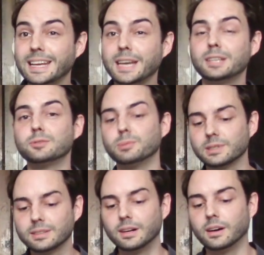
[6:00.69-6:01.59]
80s
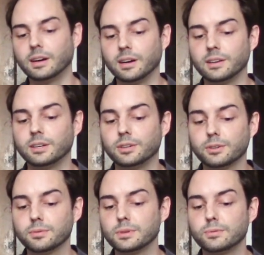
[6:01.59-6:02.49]
book on Hulk
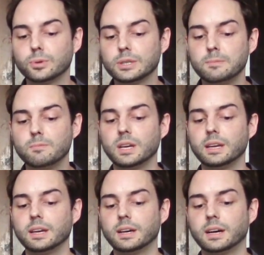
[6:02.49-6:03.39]
340.
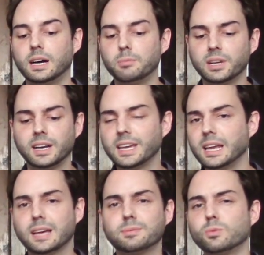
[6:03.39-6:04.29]
But Uncanny
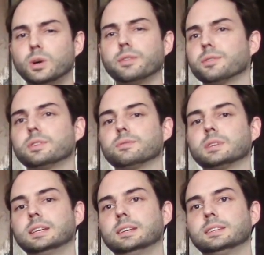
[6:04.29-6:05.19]
X-Men
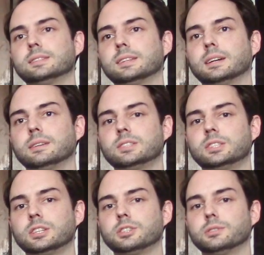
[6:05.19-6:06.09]
133 is
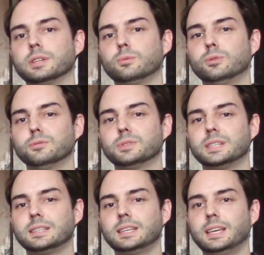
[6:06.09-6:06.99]
such a great
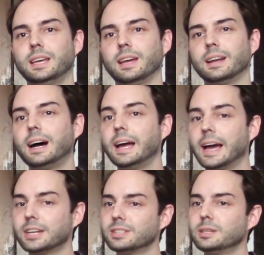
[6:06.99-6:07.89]
Wolverine key, and I
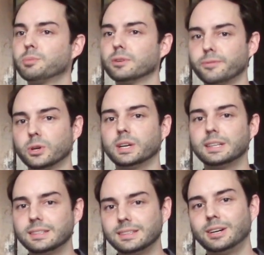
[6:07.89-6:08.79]
actually prefer
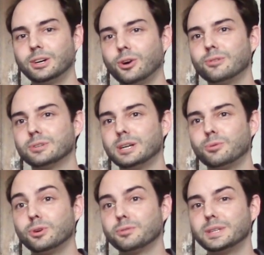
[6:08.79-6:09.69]
it over a
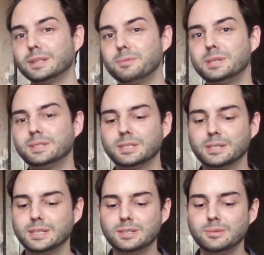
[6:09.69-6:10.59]
Wolverine Limited
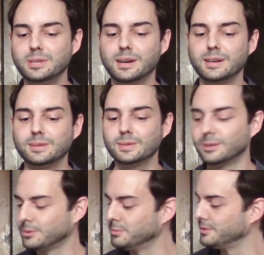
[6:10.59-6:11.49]
Series, to be honest. So
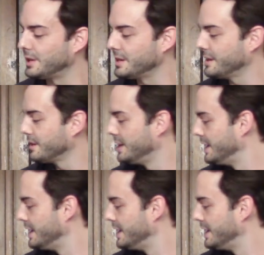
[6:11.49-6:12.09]
we'll move on here.